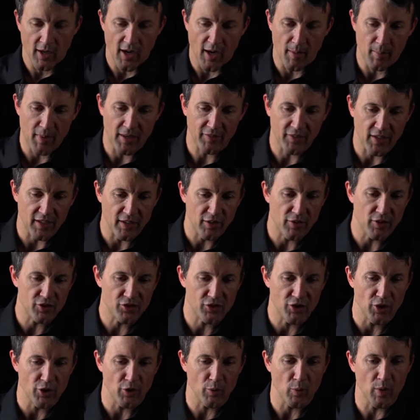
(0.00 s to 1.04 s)
Um, at the end of
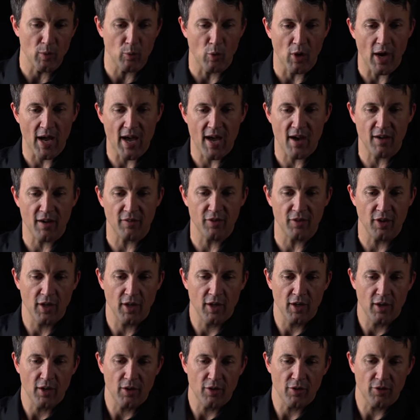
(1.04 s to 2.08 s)
this year, we will have
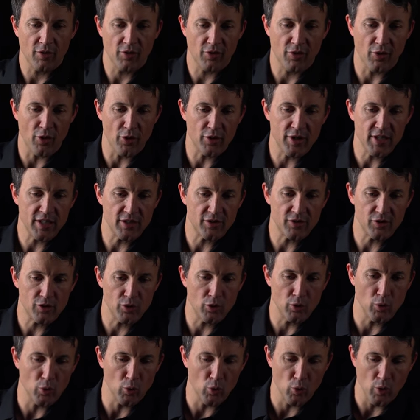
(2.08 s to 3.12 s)

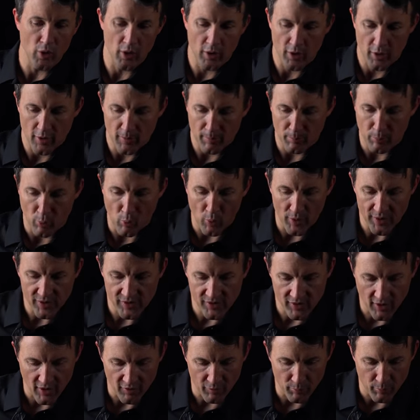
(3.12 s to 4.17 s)
32
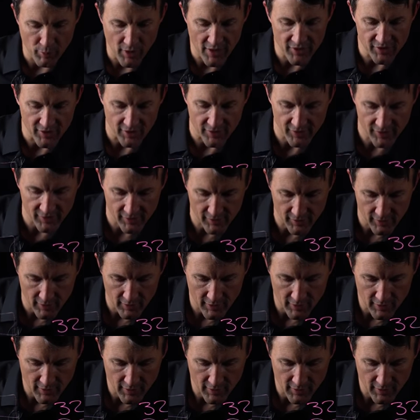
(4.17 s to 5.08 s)
points of presence